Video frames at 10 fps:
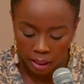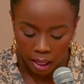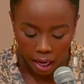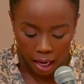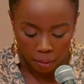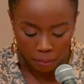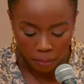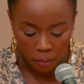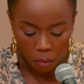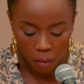
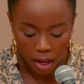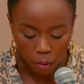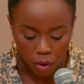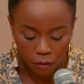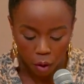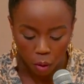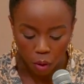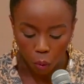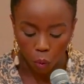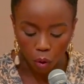It was a photo at
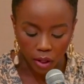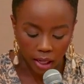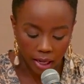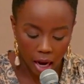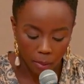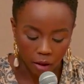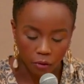the World Economic